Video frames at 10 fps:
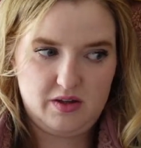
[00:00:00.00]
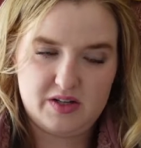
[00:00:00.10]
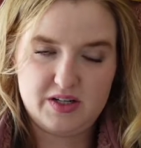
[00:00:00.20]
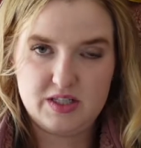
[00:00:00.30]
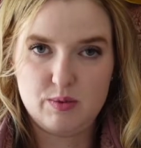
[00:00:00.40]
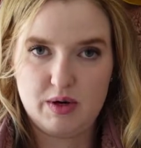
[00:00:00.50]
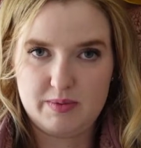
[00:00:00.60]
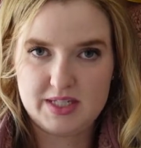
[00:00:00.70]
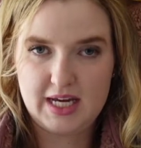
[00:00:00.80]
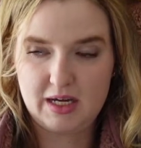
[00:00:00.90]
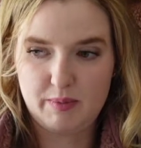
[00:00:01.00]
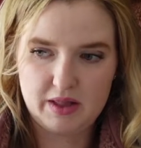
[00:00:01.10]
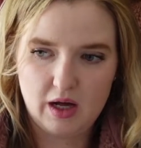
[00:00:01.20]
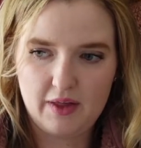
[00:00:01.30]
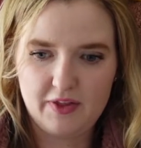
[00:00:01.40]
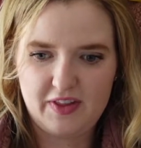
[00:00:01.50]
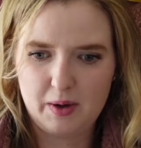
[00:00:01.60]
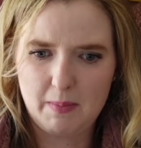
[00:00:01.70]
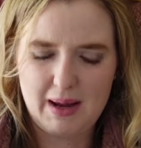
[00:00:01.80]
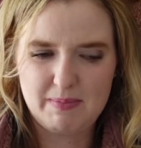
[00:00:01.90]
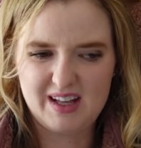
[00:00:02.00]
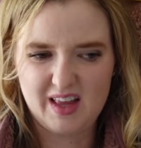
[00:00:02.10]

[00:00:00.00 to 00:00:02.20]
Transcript: to see what it was like, and we thought that there might be